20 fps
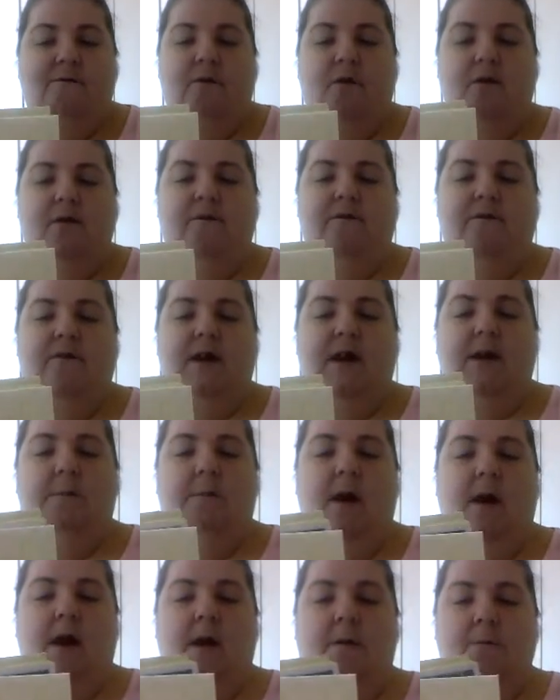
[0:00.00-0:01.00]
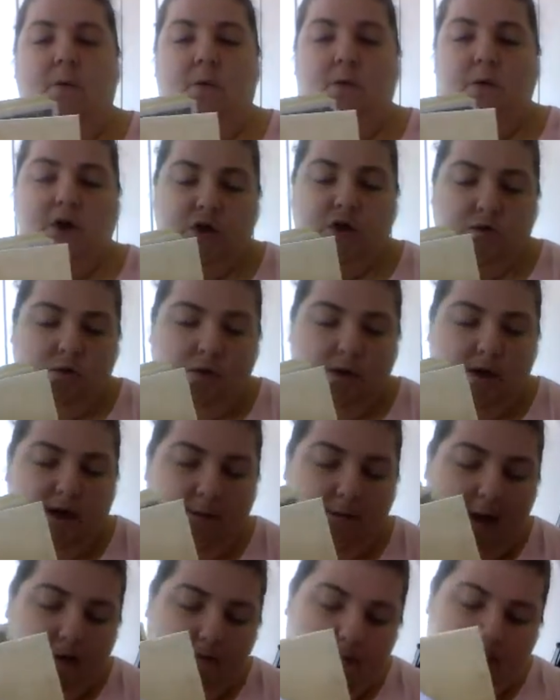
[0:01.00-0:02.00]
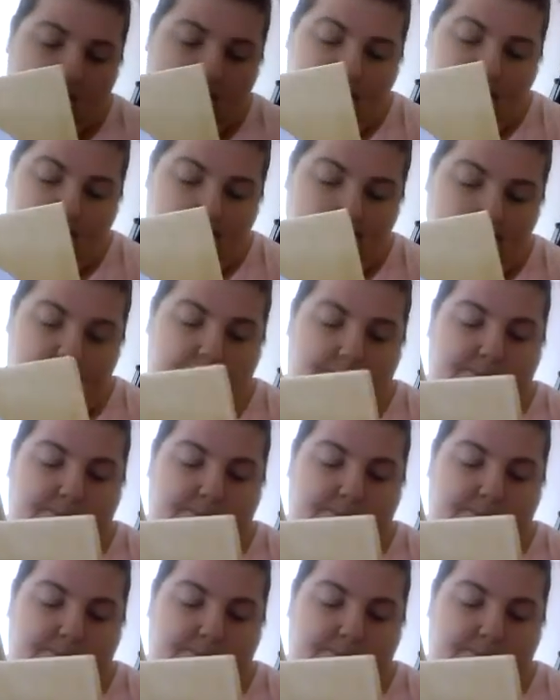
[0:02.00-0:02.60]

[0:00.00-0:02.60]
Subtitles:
for the frame, and I'm going to show you what I mean,